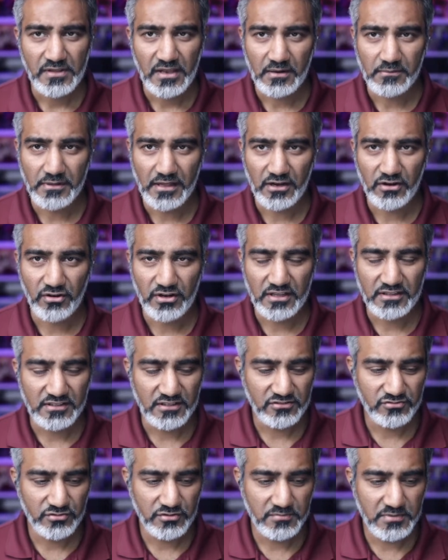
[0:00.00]
I'm like, okay,
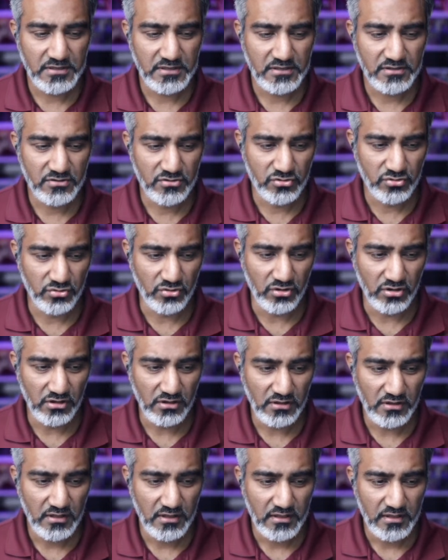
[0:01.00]
this would be
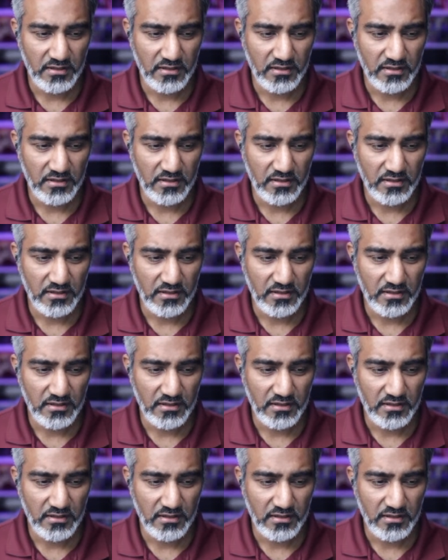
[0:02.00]
cool,